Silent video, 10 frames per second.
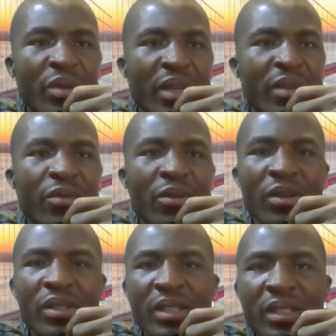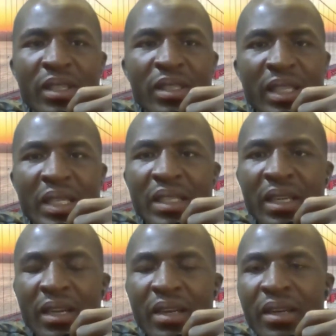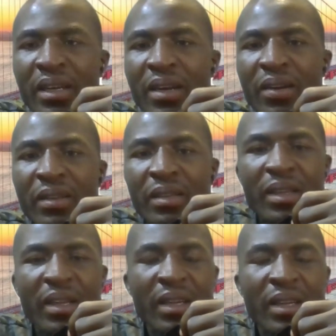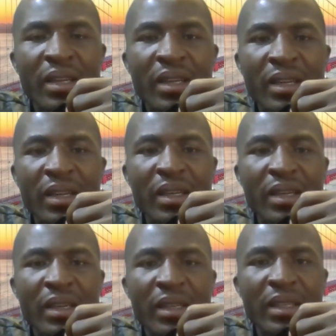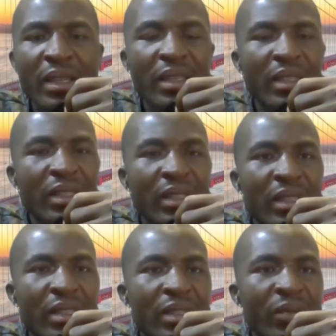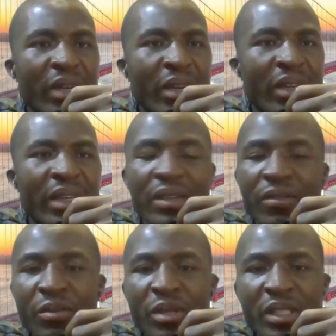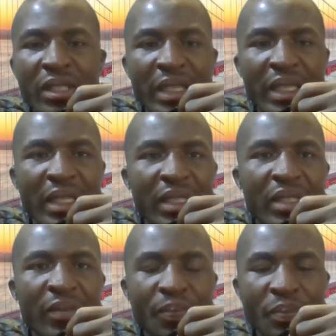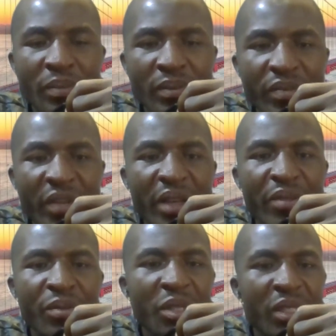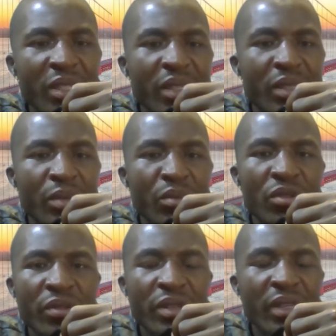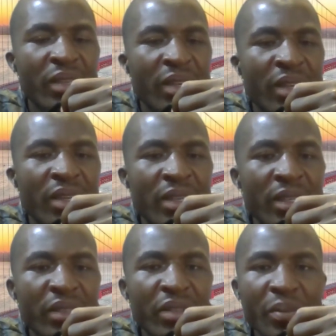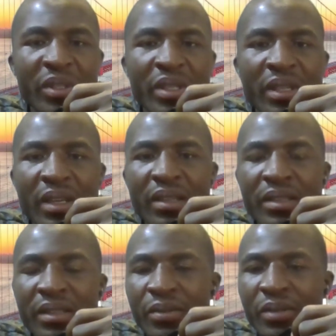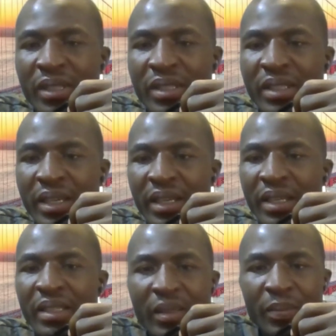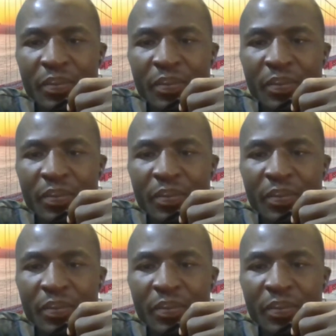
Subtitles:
And of course, in this age and era now, we are now in an information age, and information is moving rapidly within seconds.